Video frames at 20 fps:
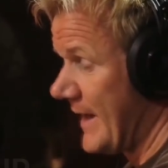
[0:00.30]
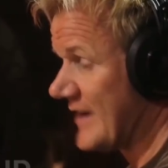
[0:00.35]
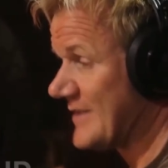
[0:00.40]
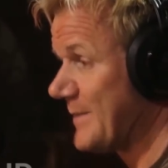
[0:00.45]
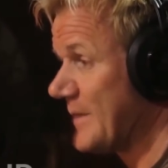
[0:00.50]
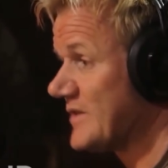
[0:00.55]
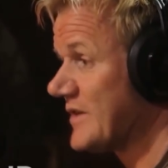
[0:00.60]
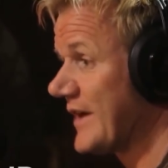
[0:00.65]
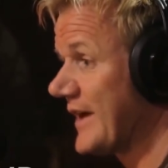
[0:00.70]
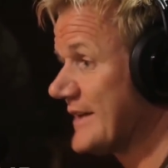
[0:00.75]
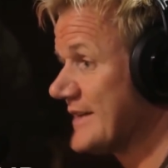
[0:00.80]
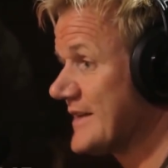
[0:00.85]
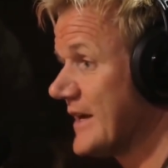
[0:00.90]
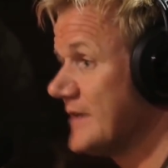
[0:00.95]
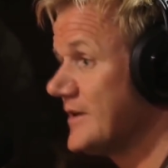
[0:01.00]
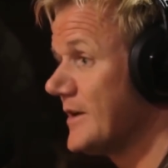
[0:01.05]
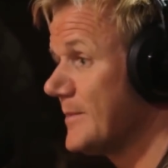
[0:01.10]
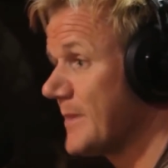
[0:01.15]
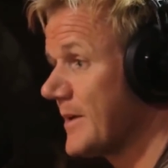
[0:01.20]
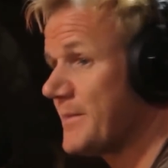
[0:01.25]
suppose I get
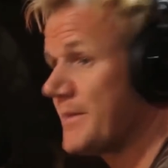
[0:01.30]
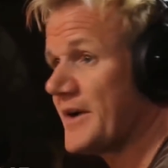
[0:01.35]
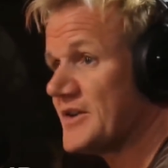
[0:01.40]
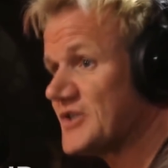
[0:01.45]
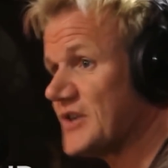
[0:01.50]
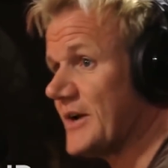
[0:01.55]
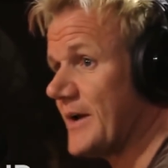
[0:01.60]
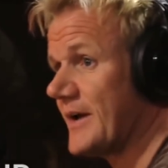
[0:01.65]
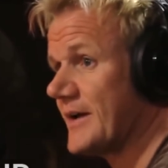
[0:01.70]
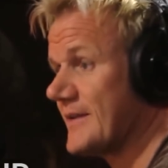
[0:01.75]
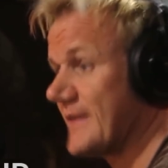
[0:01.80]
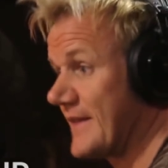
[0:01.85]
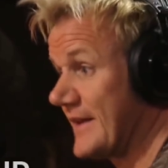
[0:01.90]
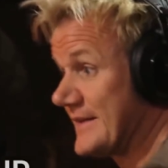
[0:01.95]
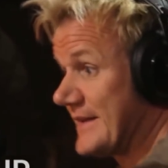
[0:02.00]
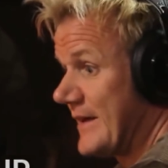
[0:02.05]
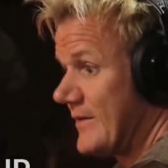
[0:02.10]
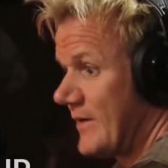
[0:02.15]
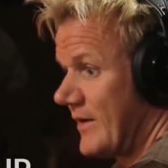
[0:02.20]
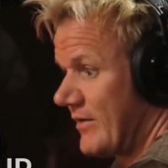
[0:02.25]
turned on by pressure.
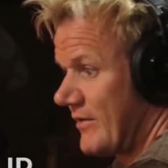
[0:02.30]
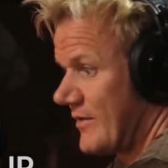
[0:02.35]
That's how I